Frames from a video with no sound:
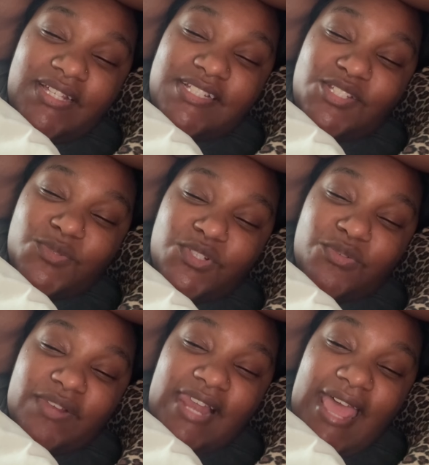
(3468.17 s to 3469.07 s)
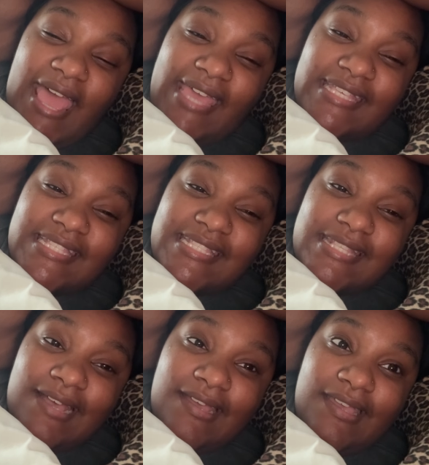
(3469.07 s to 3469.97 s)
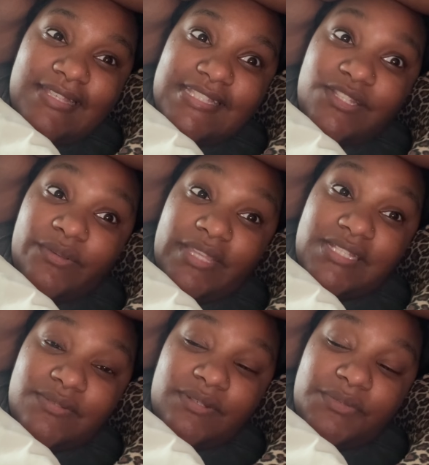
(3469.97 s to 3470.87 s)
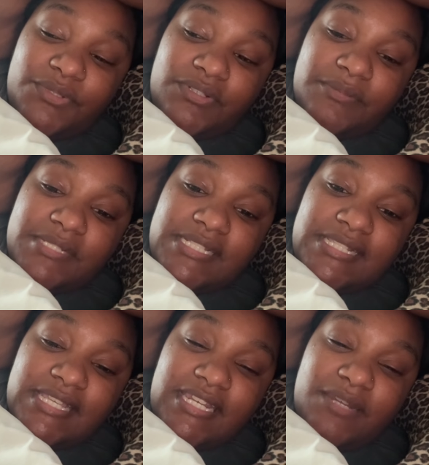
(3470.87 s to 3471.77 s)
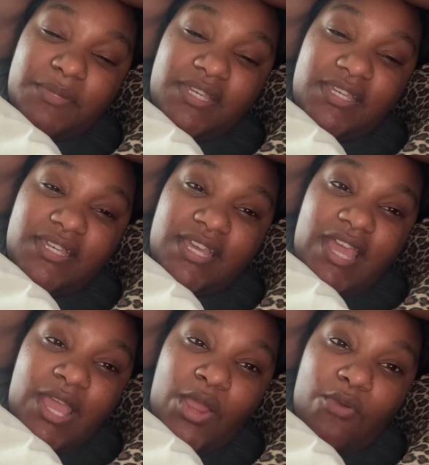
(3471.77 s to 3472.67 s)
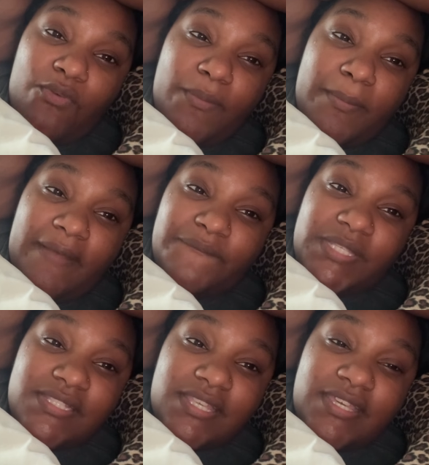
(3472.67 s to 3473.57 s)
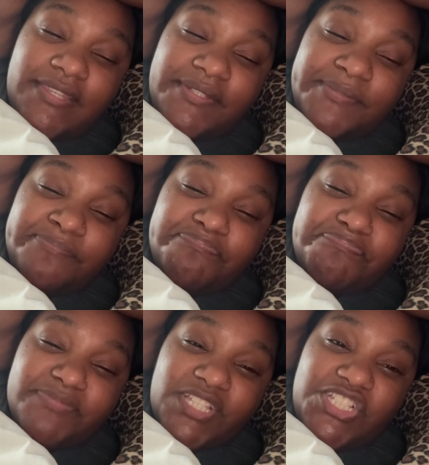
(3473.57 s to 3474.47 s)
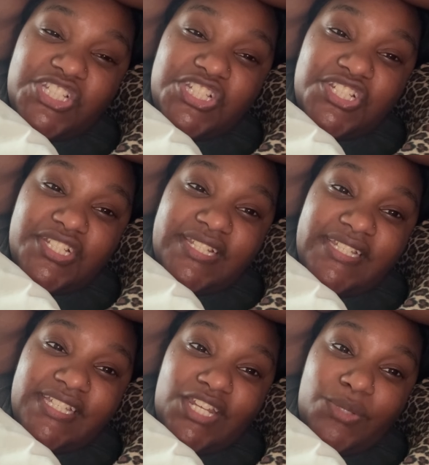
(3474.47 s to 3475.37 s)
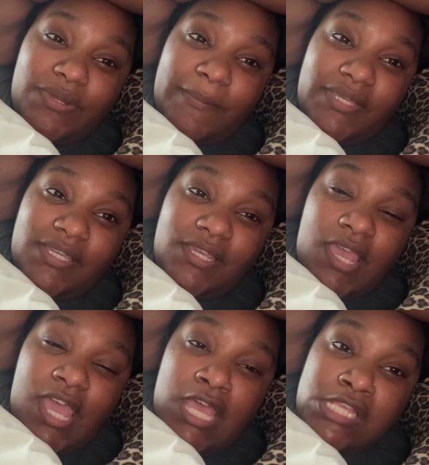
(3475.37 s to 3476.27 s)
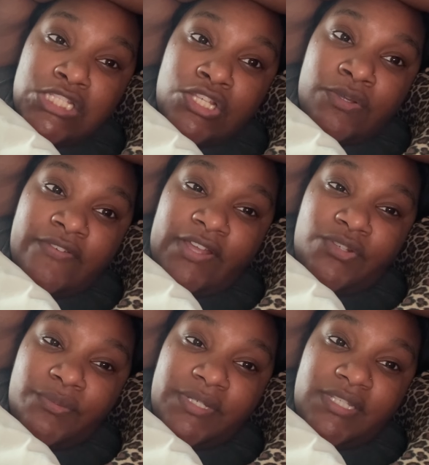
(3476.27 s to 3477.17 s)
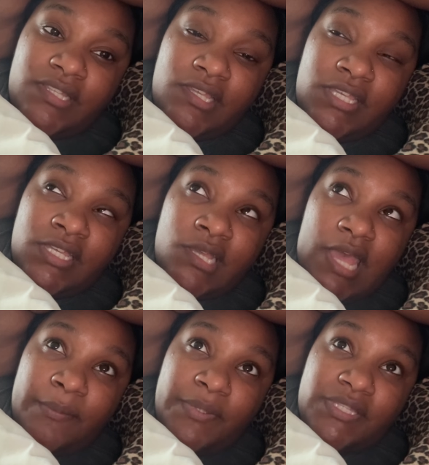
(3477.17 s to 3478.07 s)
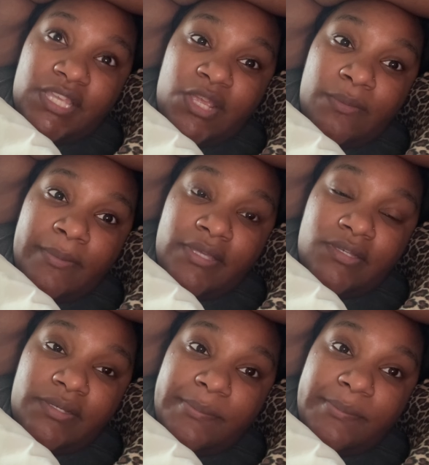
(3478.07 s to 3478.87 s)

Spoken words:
I just want to relax. And so that's what I'm doing. I'm just laying in the bed, rubbing my feet together, chilling. You know what I mean? So if I do anything, I'll peep the camera back up.